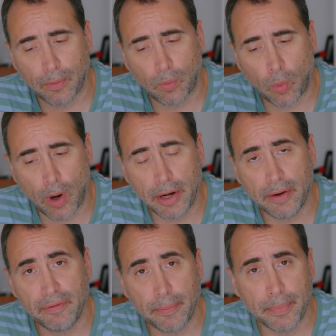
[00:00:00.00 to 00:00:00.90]
one
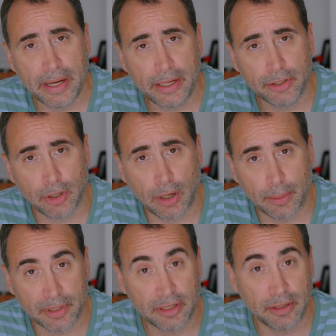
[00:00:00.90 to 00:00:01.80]
of the main
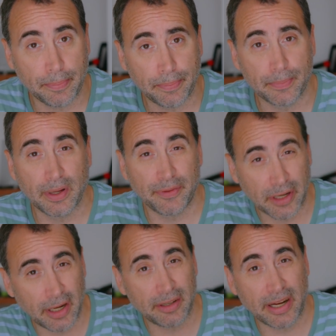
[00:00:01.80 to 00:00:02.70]
jobs, this is the if
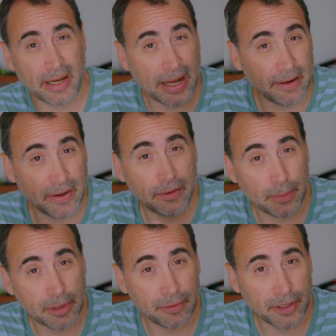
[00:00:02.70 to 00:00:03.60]
you're going to take anything
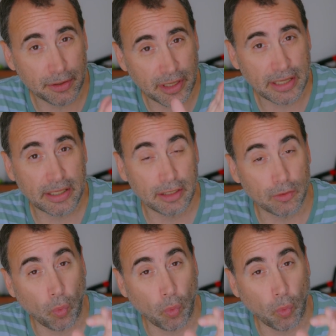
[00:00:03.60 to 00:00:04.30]
from this video, take this.